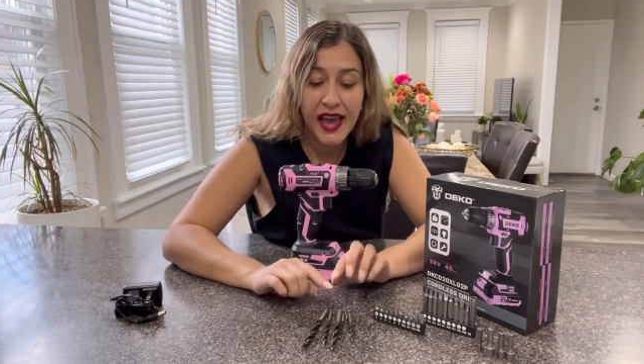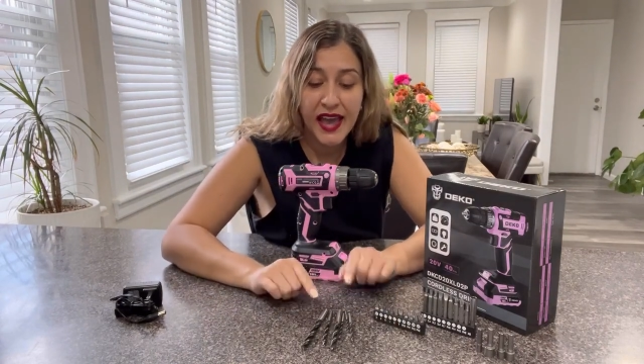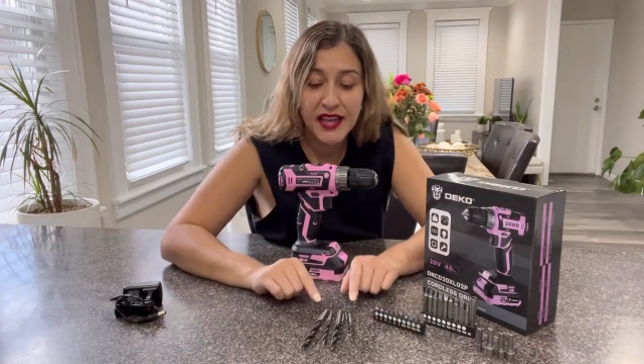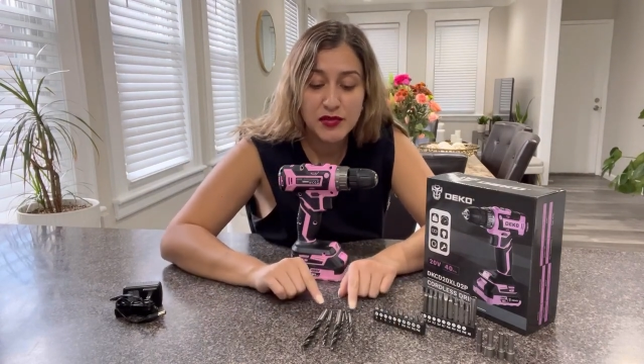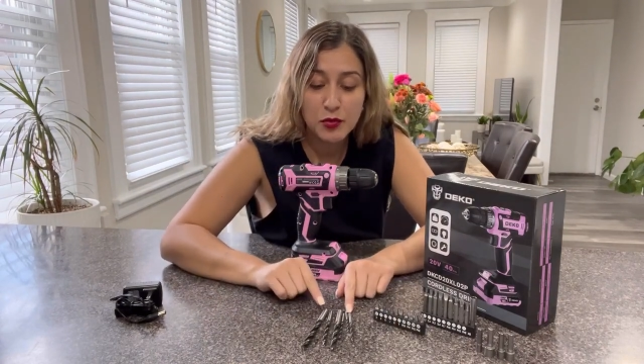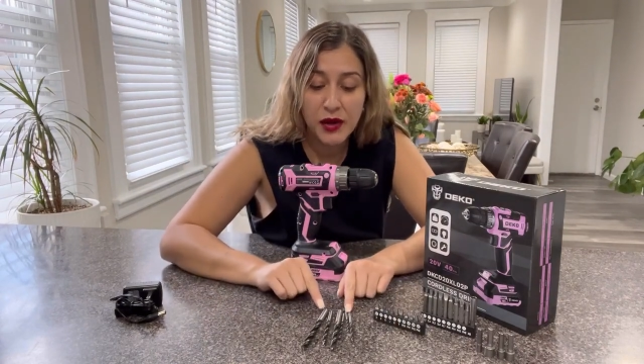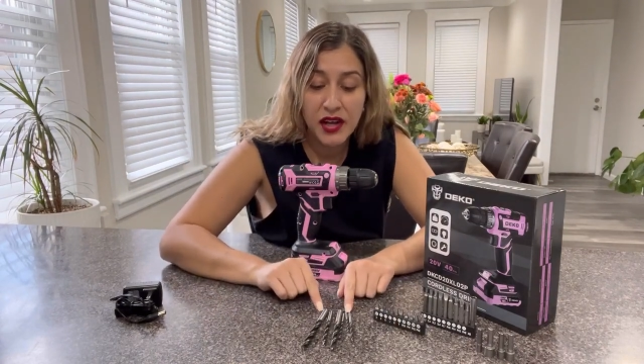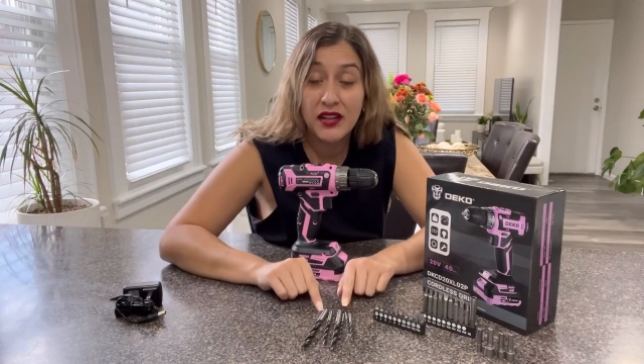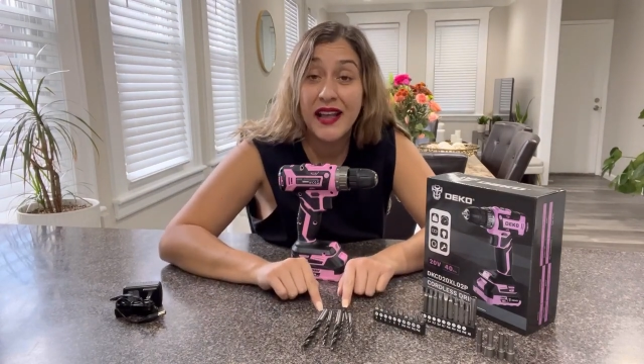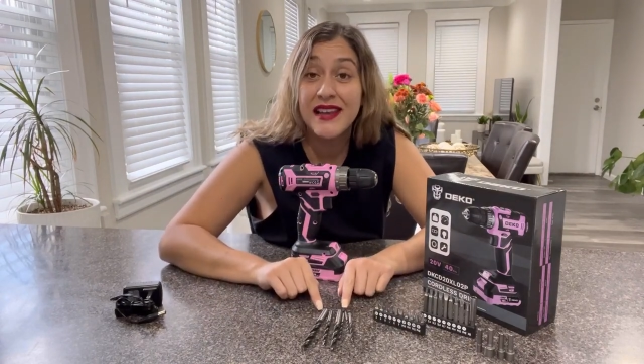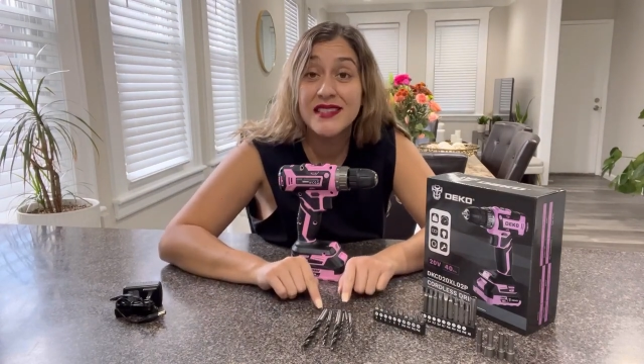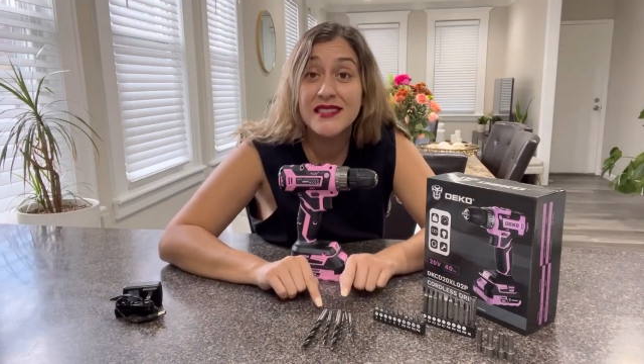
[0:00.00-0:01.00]
as
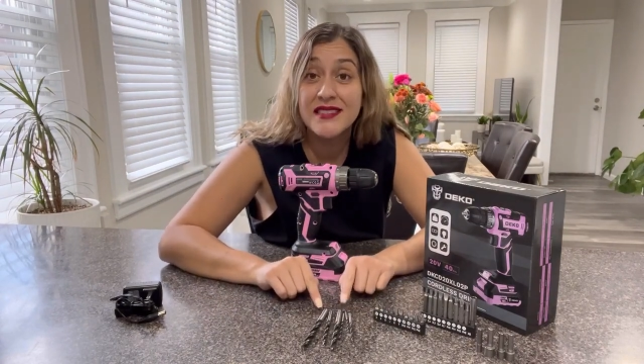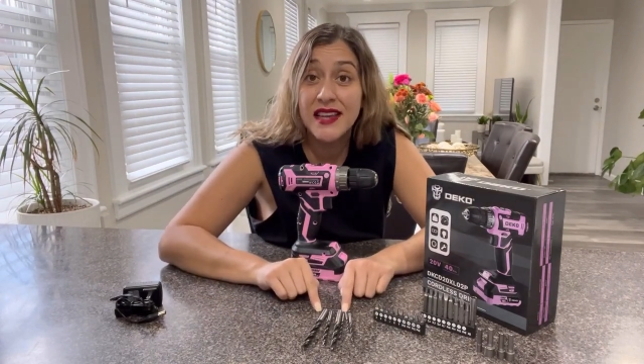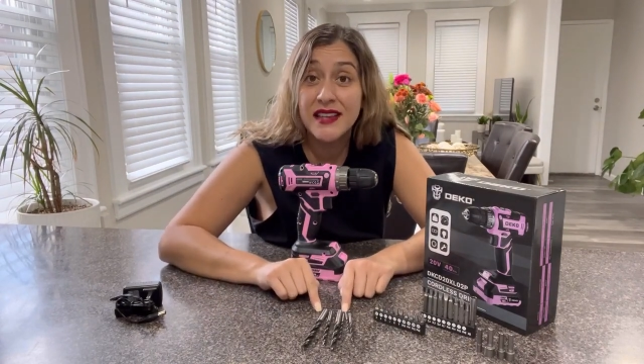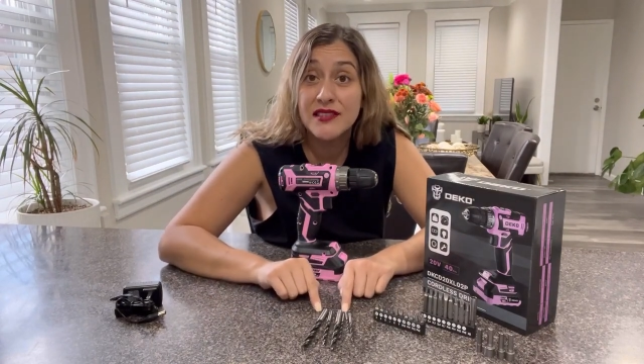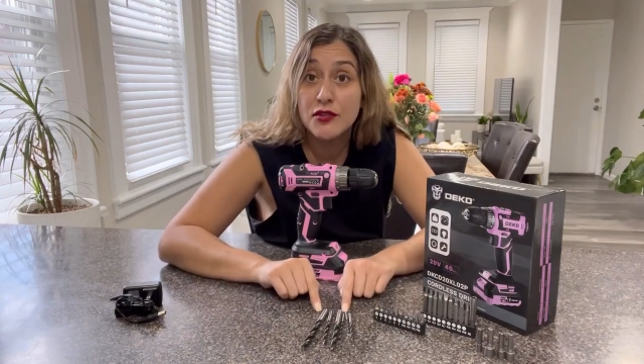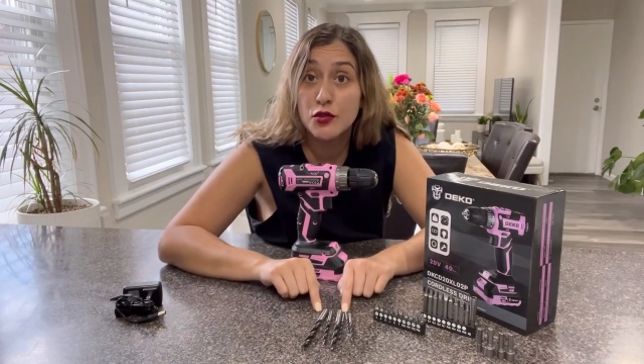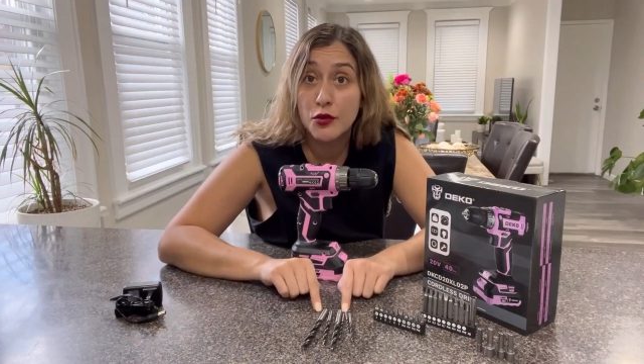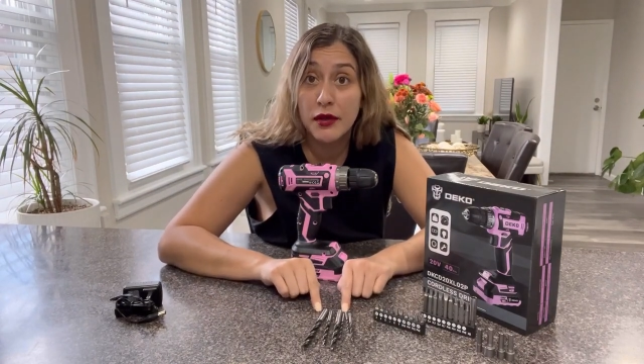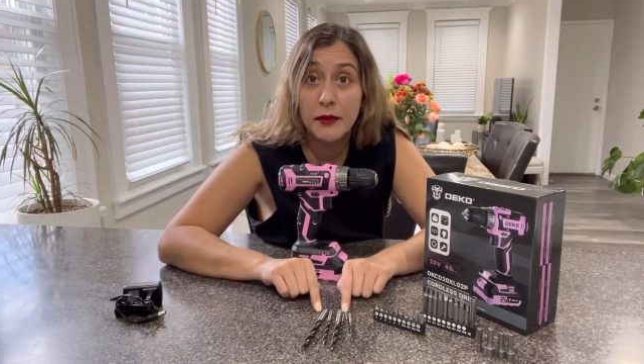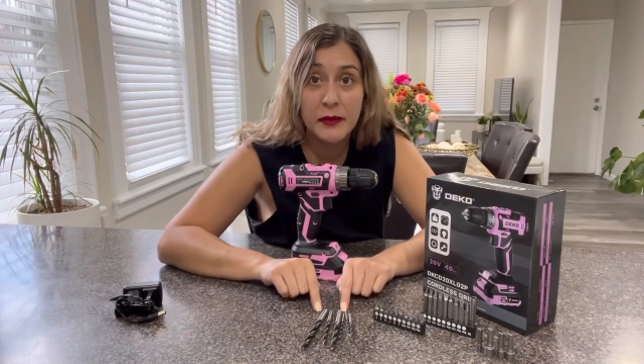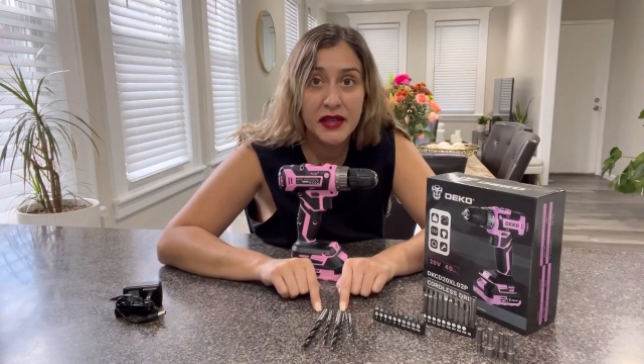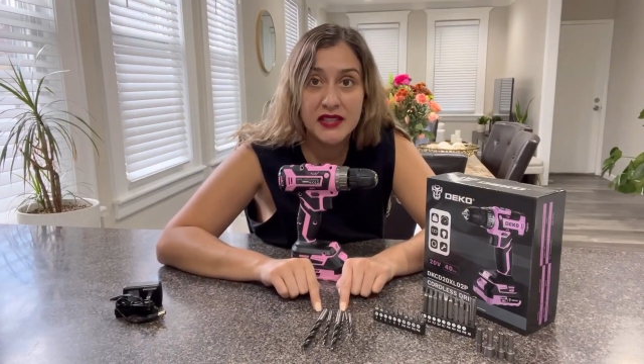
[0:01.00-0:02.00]
well as six
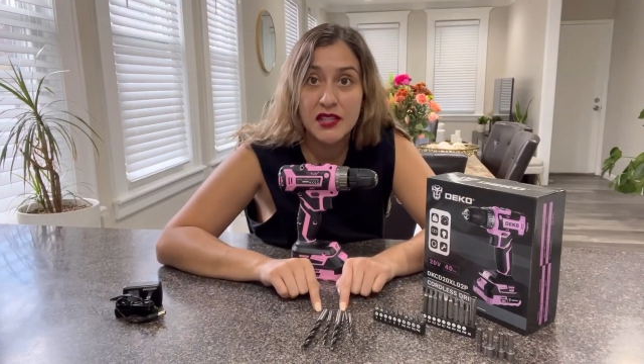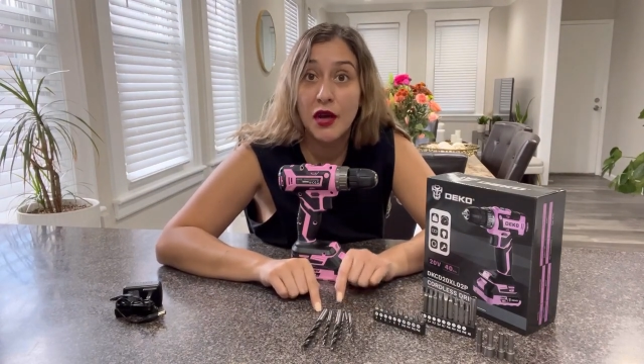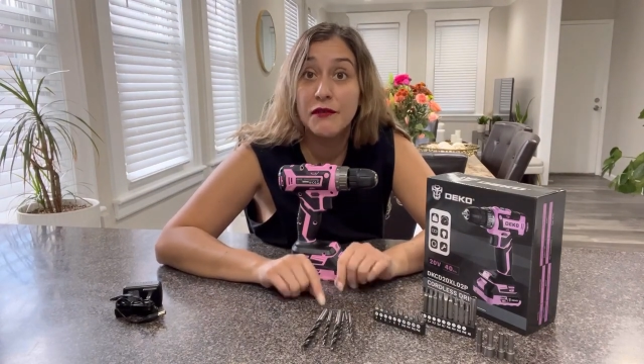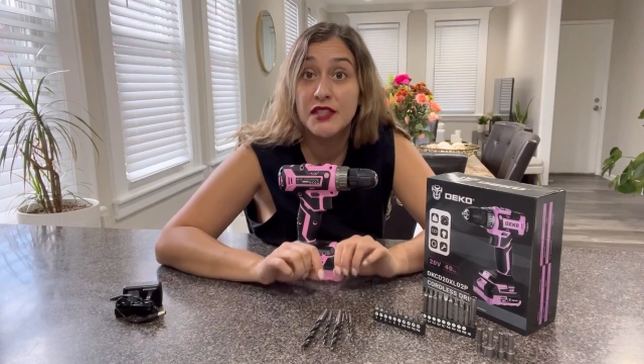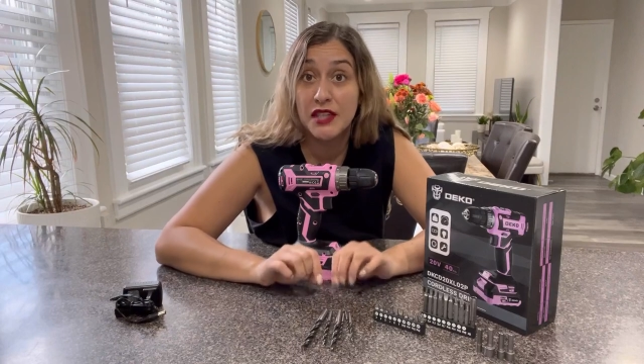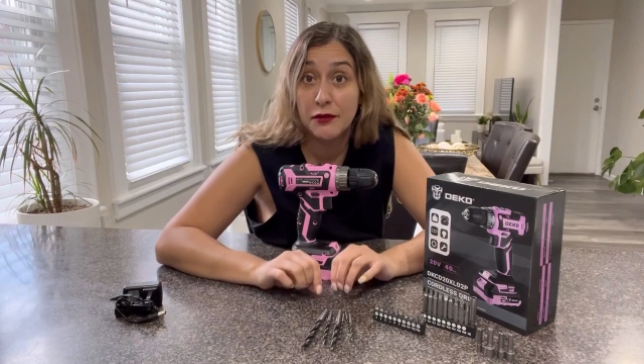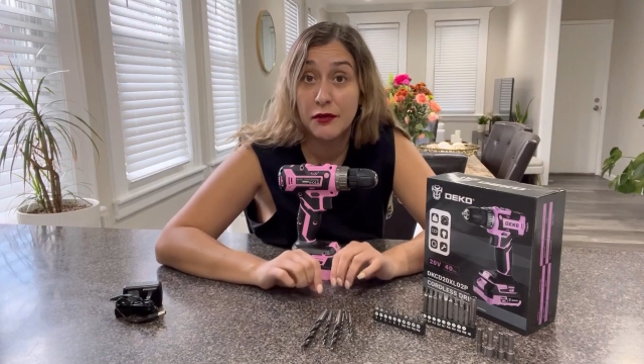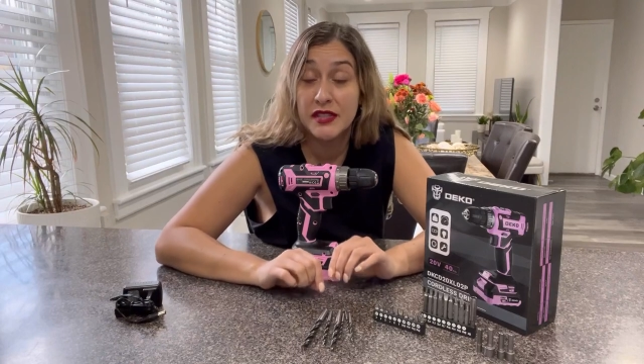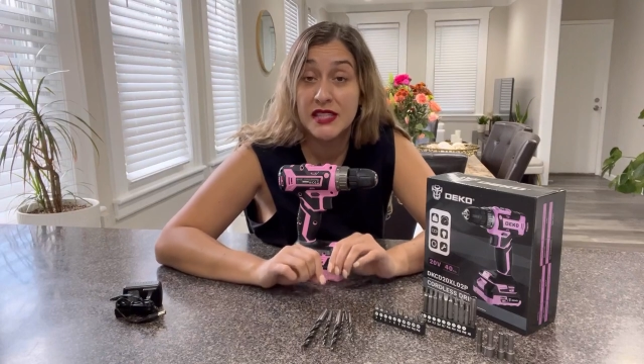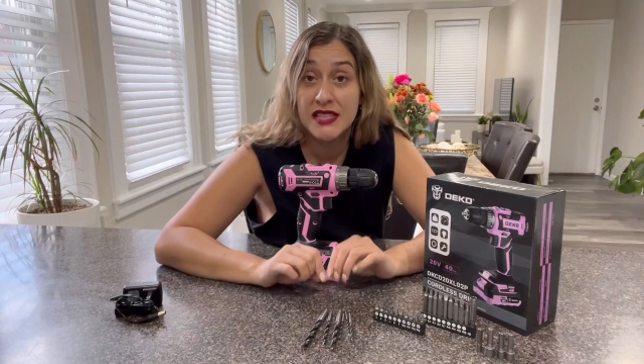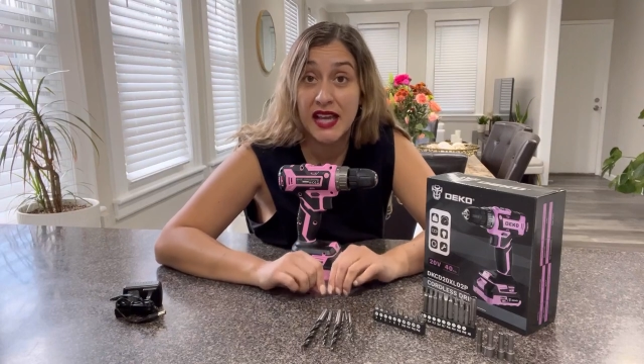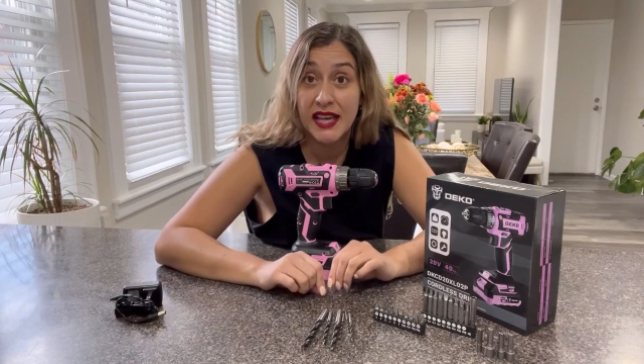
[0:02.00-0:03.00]
drill bits of
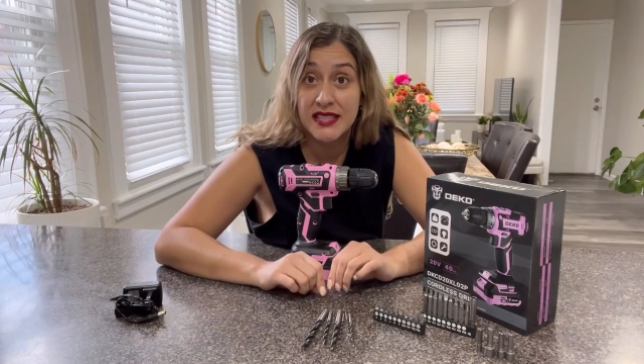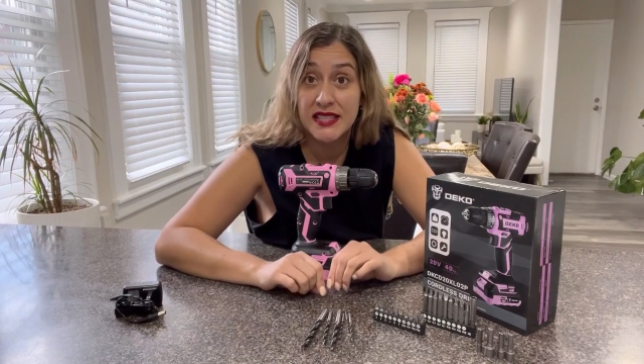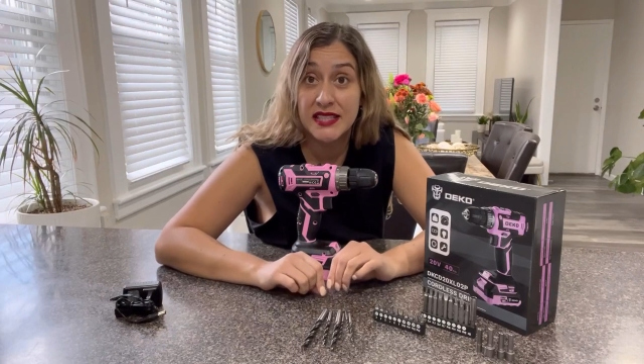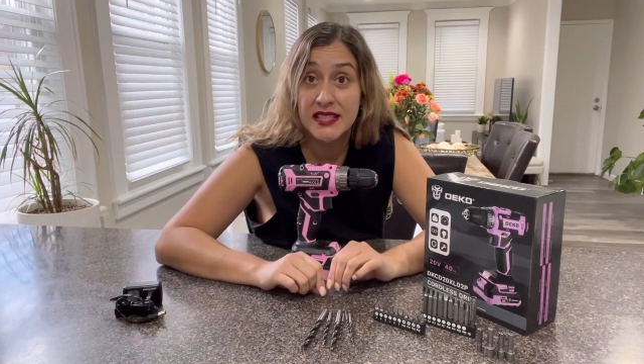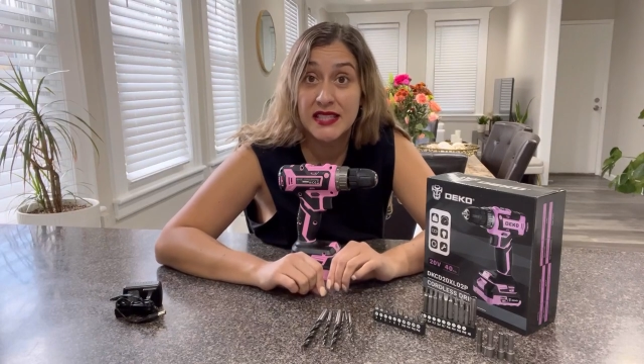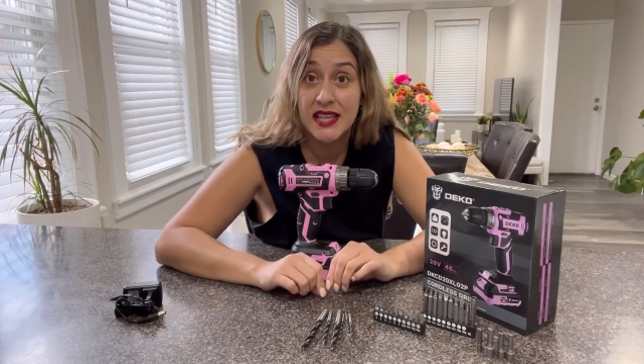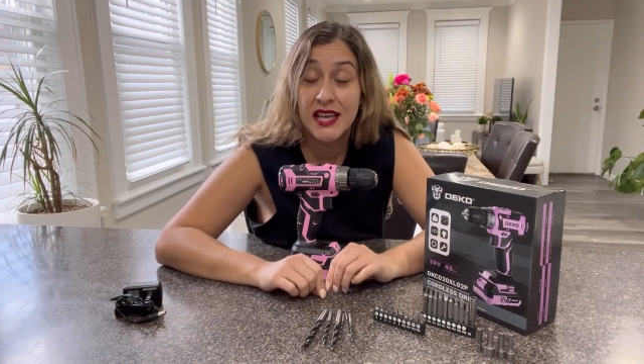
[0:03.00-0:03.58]
different sizes.